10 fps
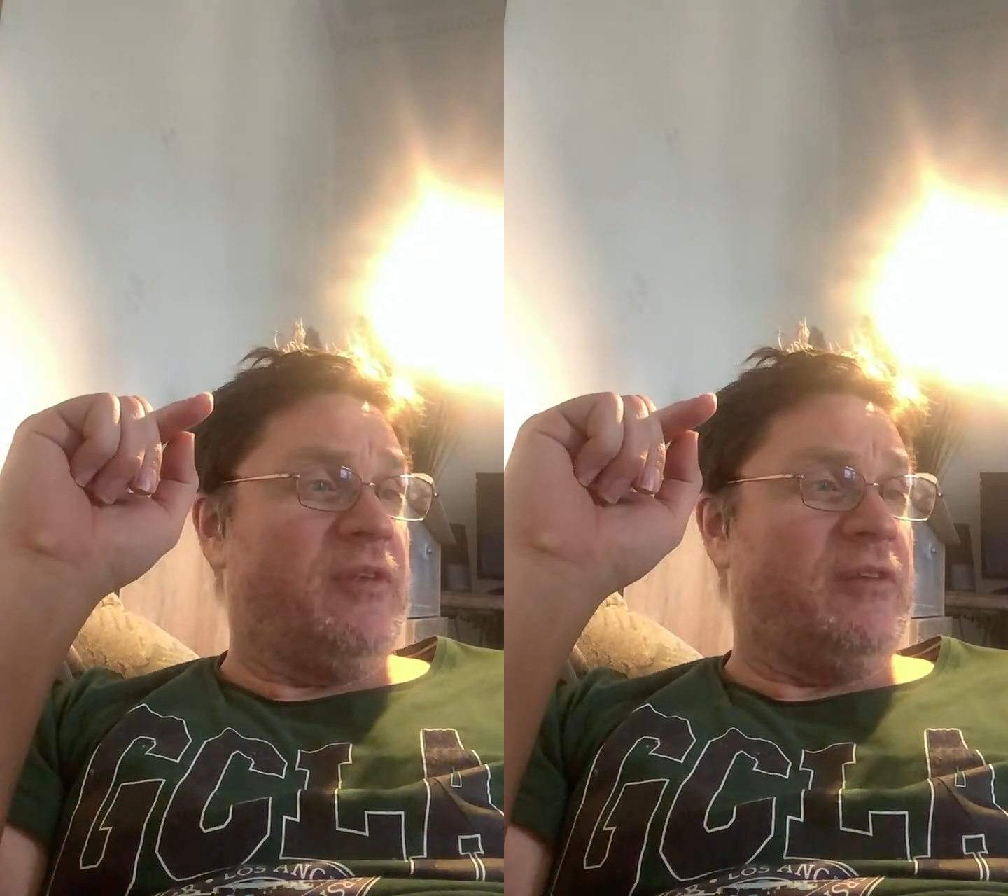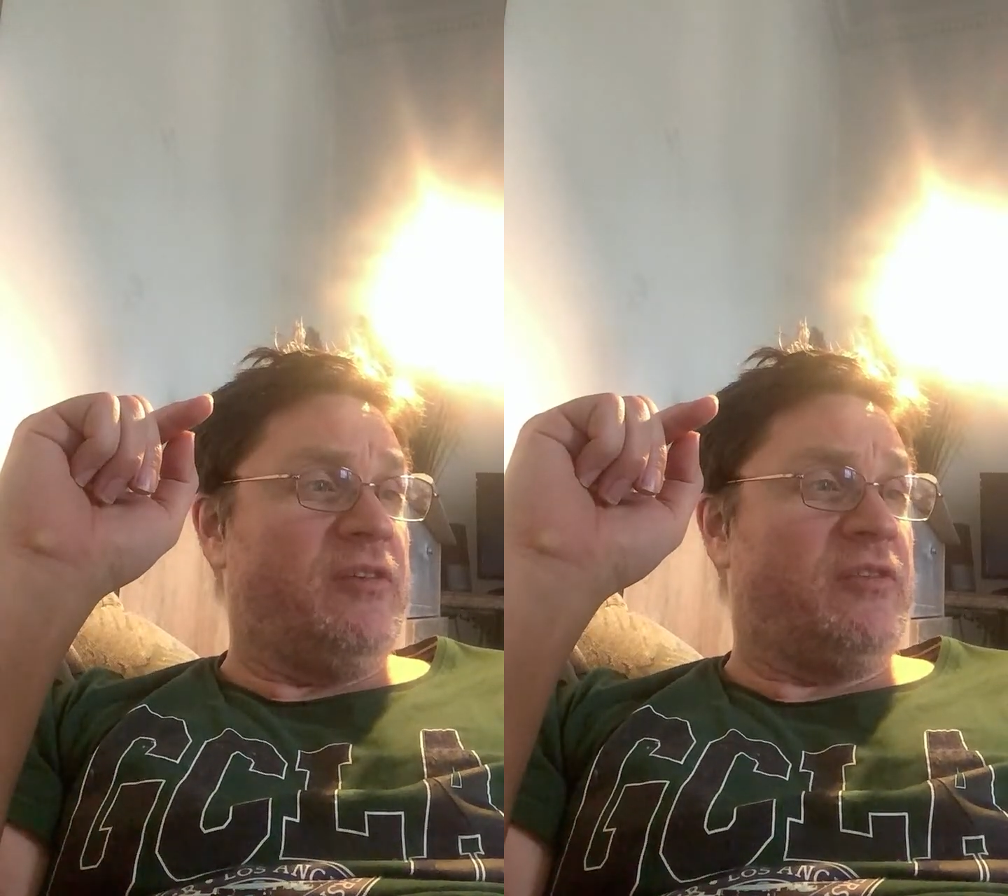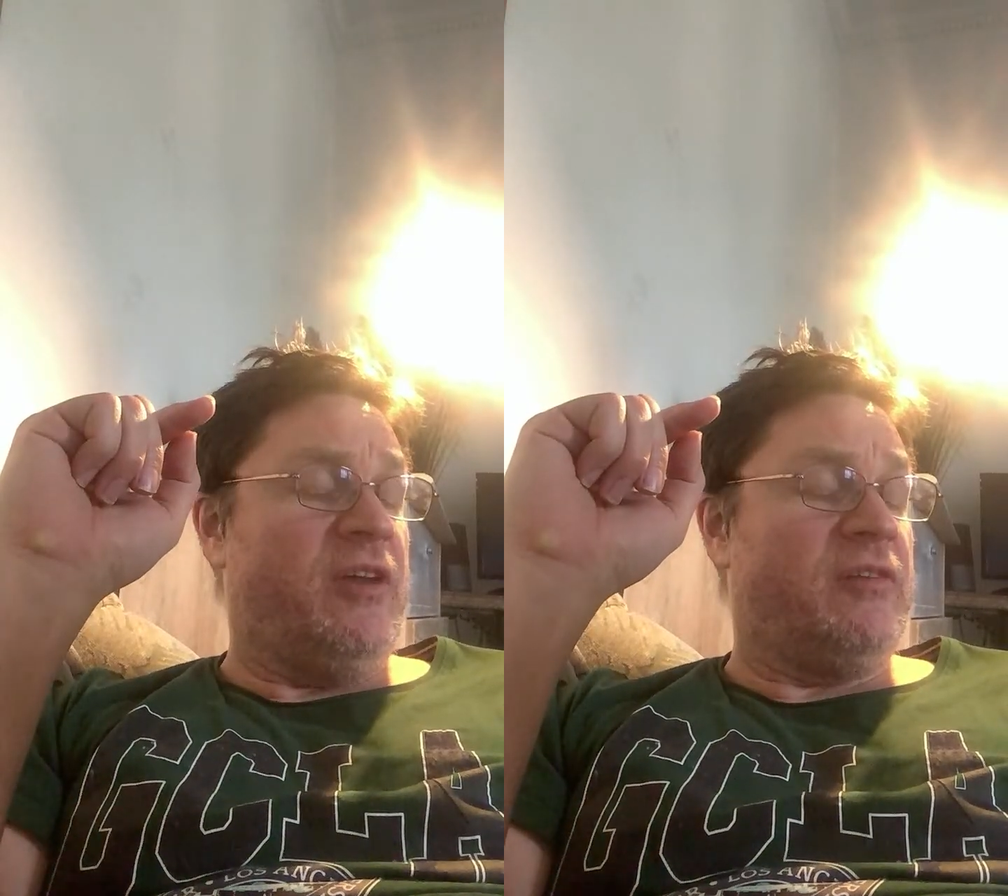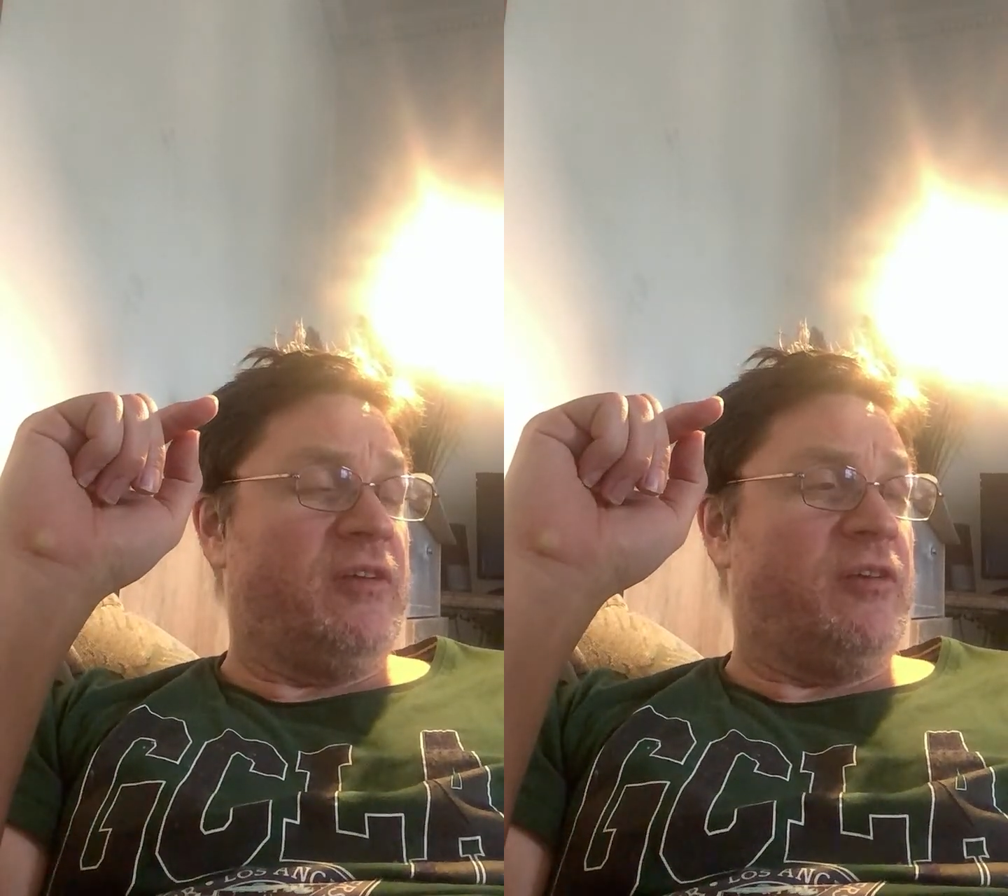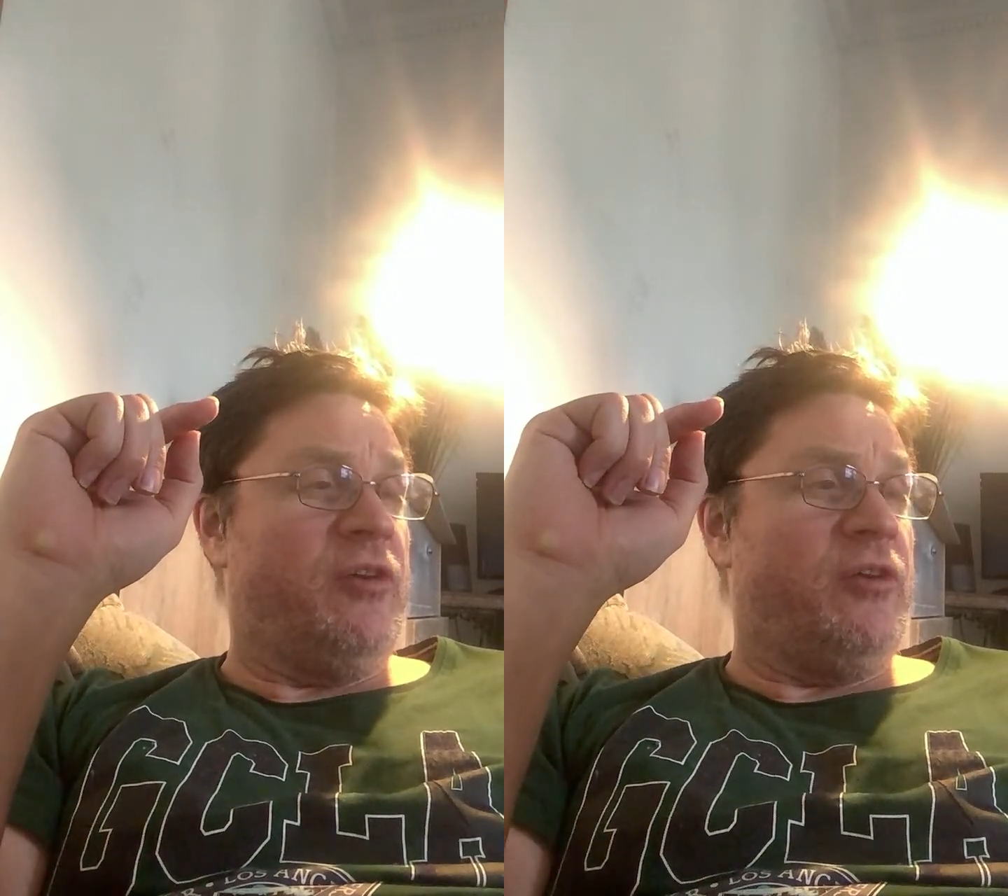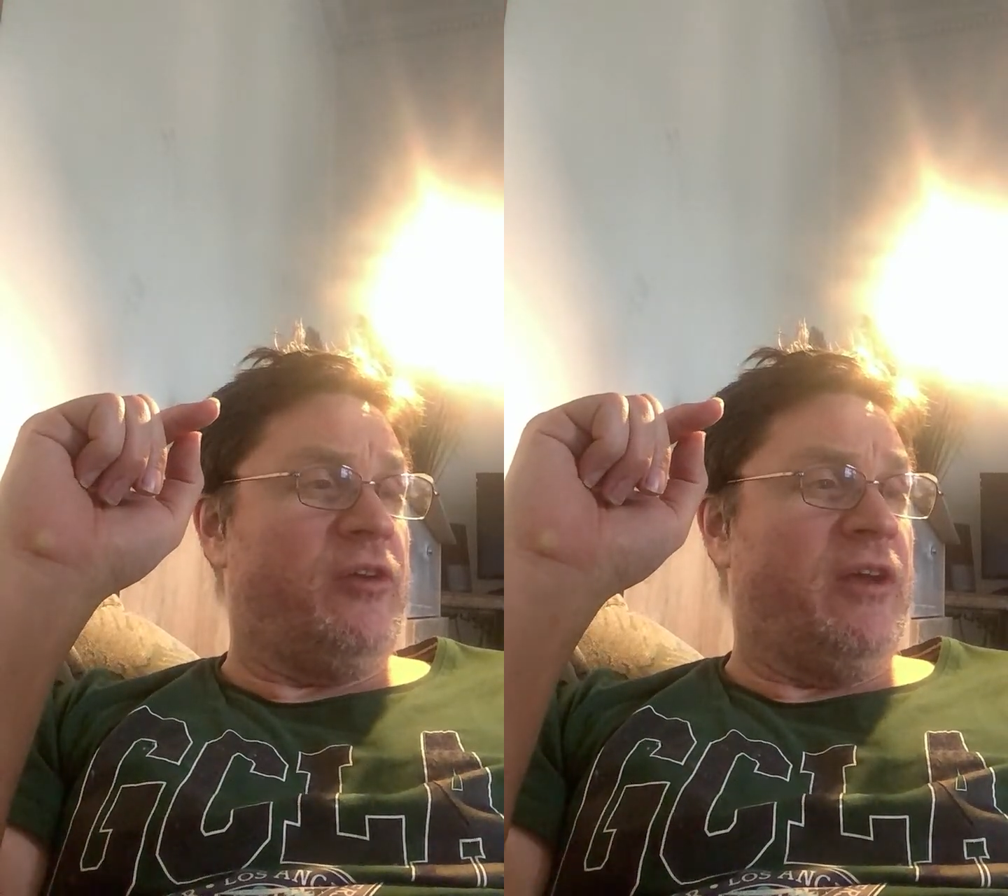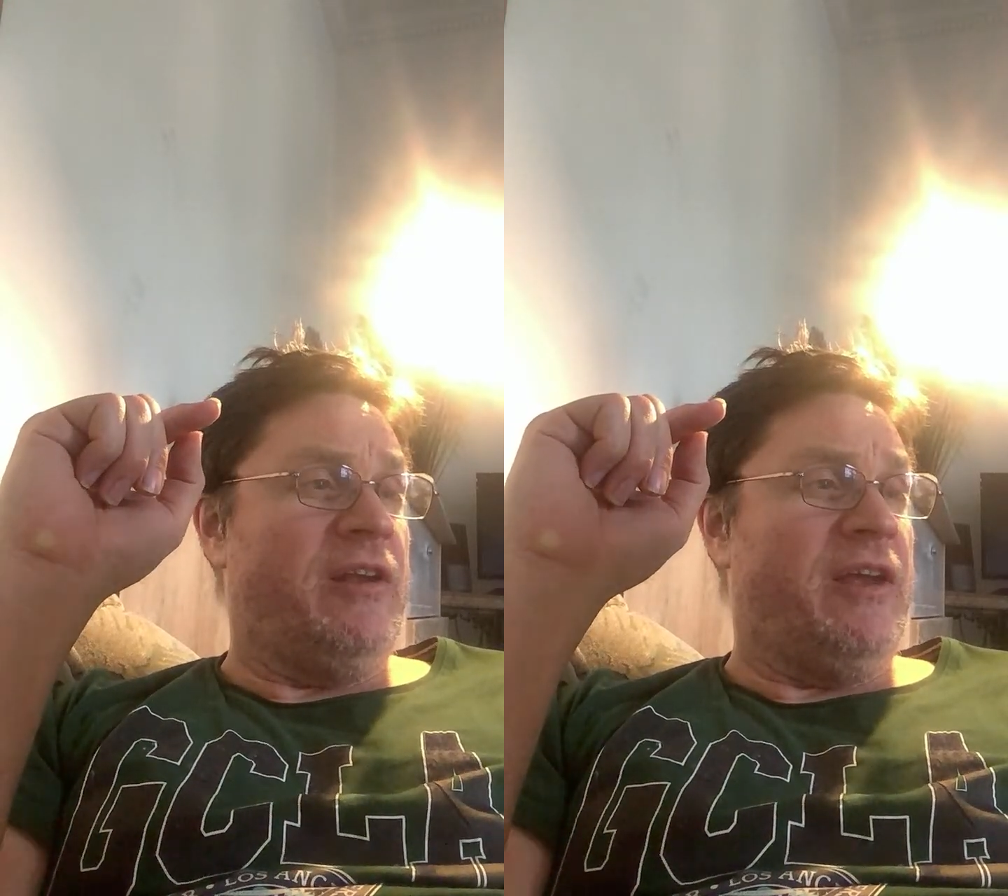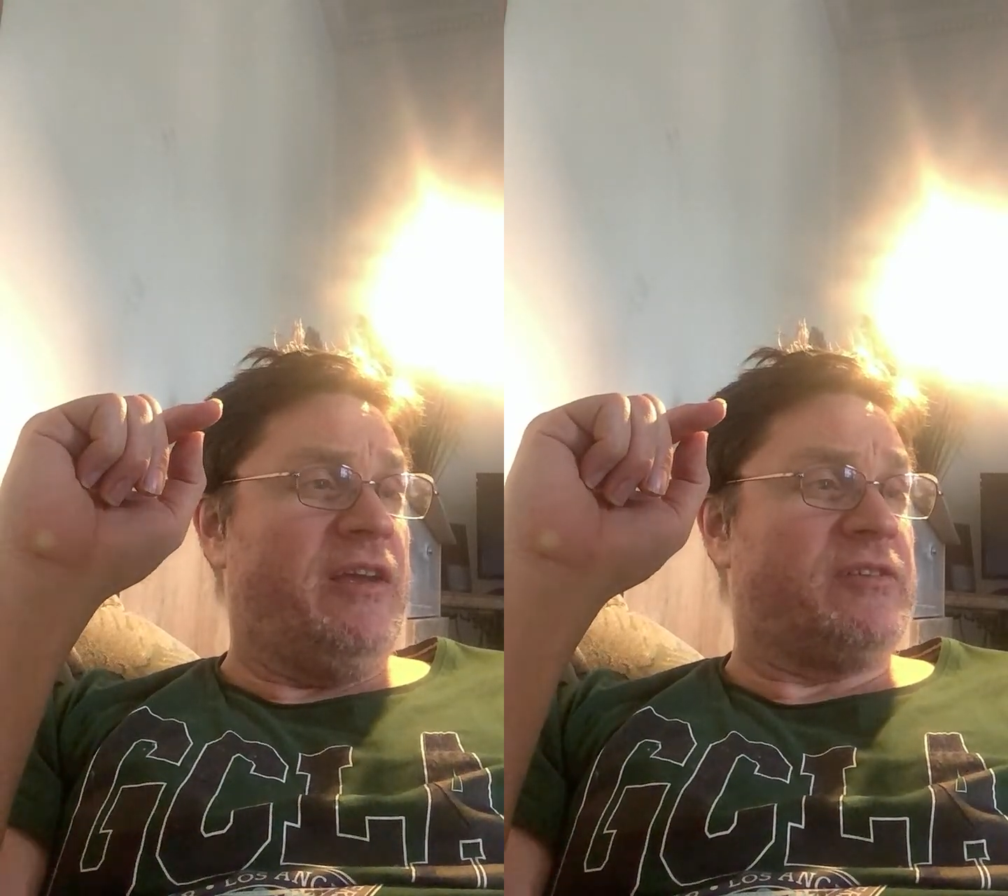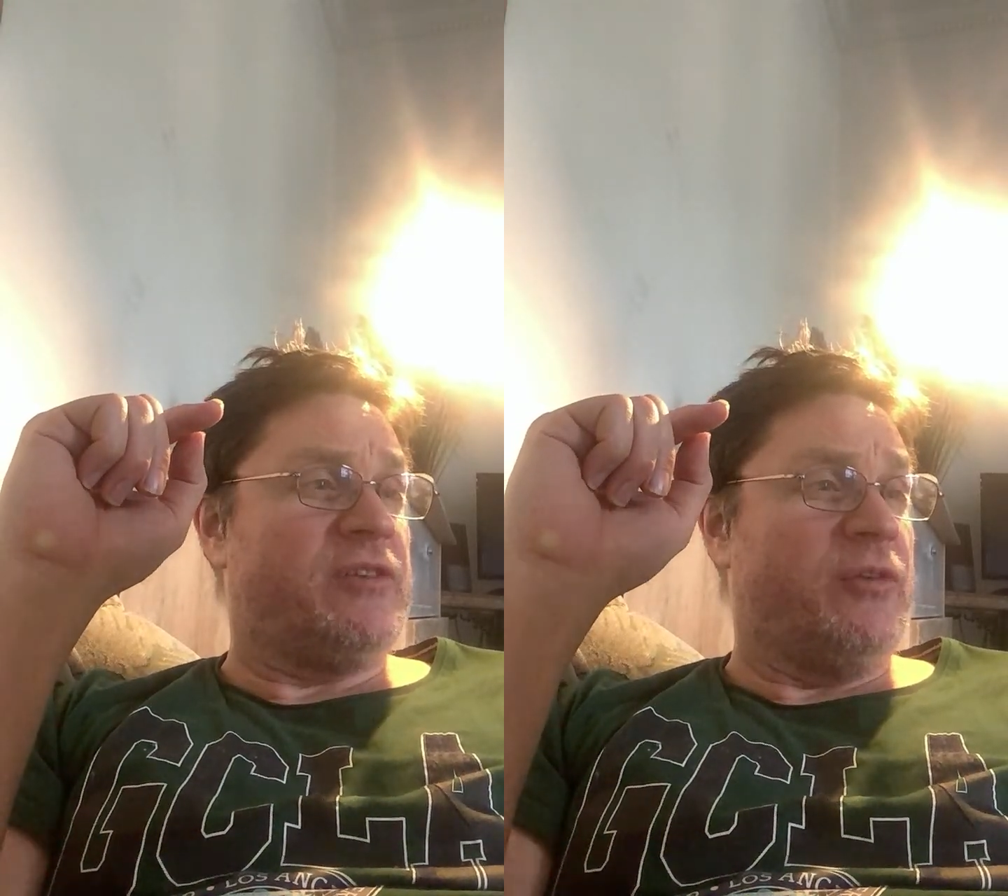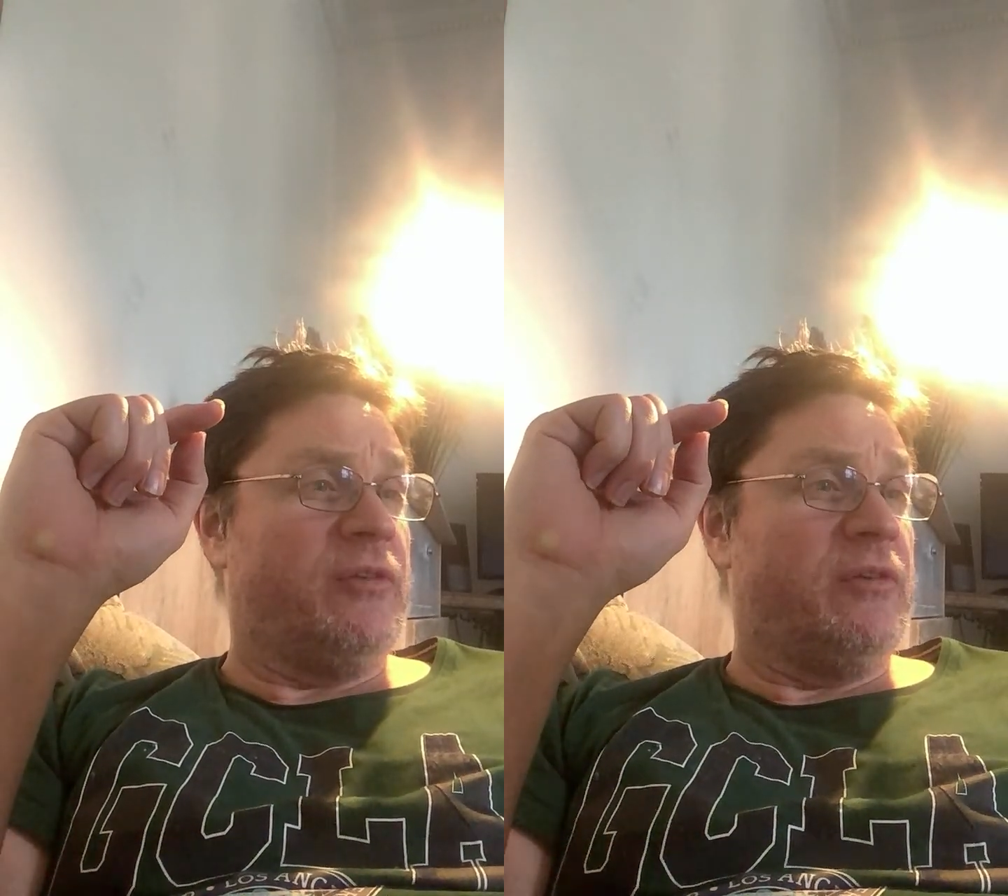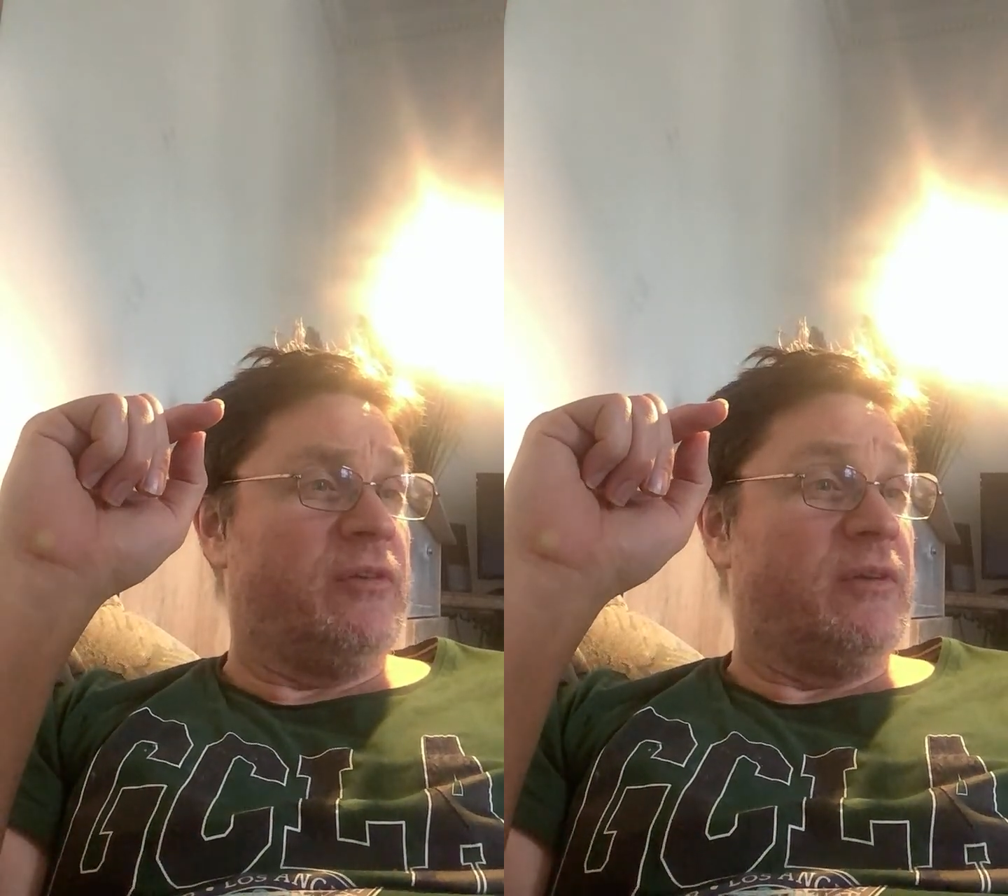then you sing the Kyrie eleison,